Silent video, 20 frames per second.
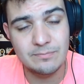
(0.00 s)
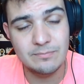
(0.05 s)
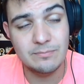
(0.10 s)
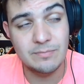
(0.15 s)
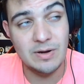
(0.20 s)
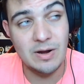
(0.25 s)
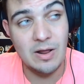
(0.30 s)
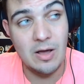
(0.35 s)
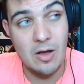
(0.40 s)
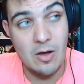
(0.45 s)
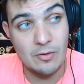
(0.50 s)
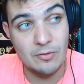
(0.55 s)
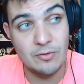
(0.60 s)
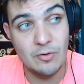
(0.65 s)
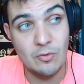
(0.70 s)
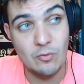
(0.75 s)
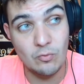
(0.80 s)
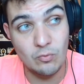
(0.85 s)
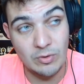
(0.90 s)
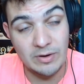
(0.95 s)
But I
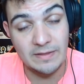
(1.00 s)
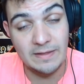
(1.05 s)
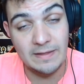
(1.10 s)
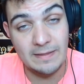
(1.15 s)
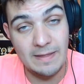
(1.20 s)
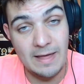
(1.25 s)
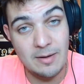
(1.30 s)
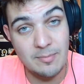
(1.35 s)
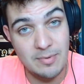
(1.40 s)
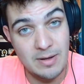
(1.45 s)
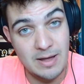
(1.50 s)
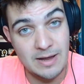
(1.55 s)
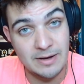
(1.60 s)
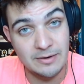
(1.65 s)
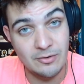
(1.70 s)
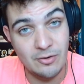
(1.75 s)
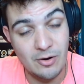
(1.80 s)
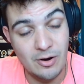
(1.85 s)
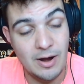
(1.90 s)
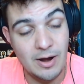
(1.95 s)
also really like Pine Tar,